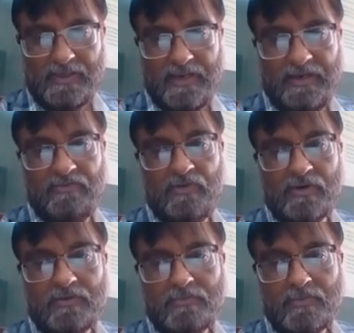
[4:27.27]
And
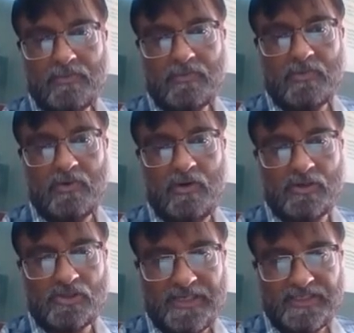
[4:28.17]
for
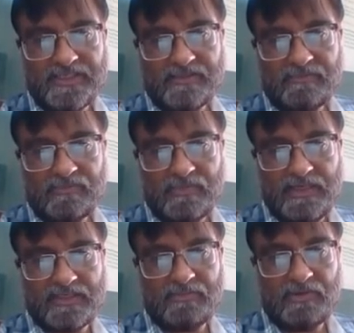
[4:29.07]
quadrants
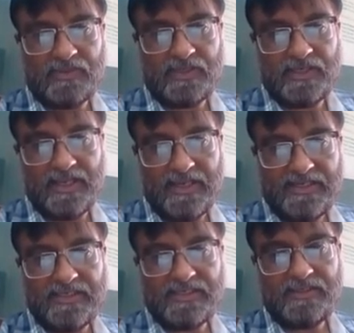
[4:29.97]
and some of the
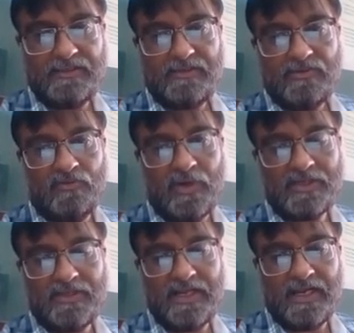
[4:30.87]
taste,
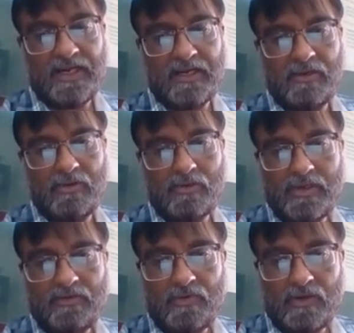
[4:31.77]
what they are
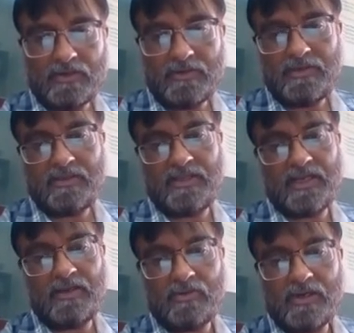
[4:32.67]
looking for, they
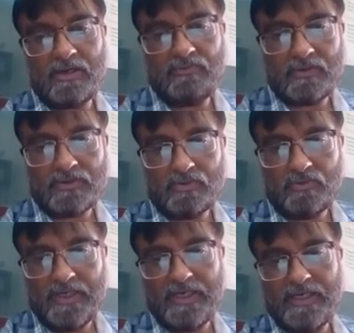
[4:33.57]
are looking for
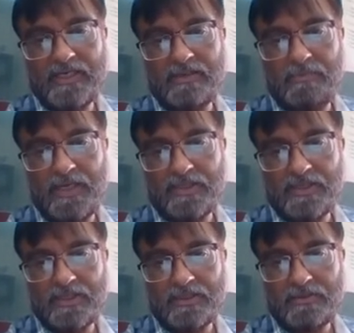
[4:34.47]
sweet,
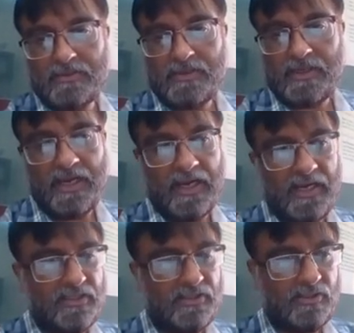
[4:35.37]
bitter,
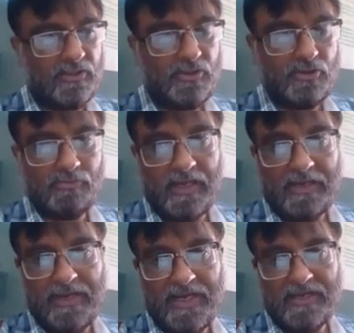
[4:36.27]
and
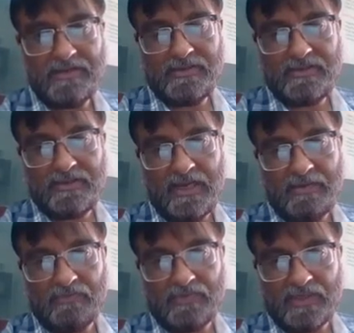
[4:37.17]
umami
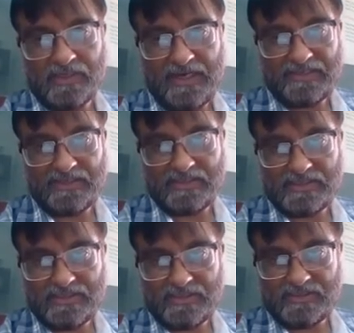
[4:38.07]
type of the
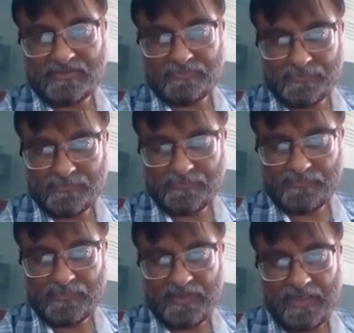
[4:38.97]
characteristics.
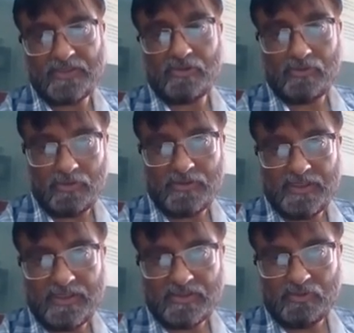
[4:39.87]
And so on,
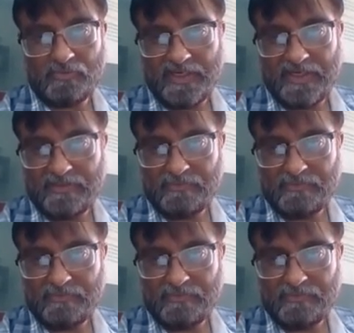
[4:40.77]
there are so many.